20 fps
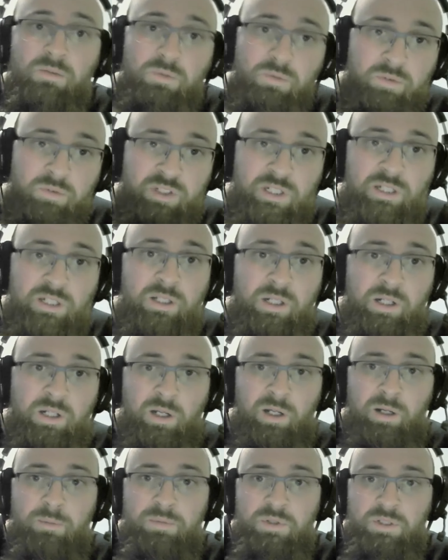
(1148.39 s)
we've seen the
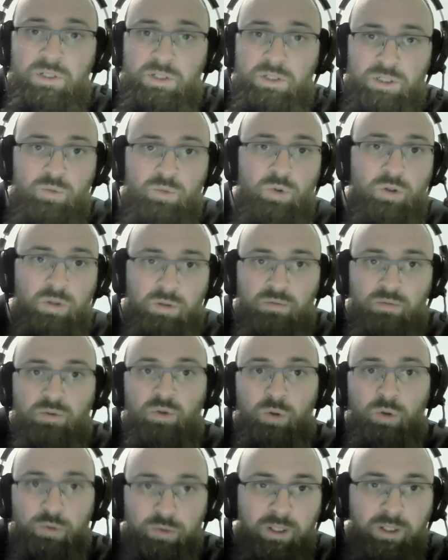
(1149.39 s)
clips. This is what
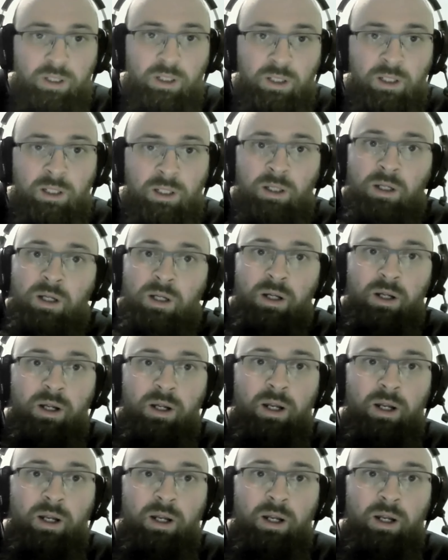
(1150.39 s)
you're thinking.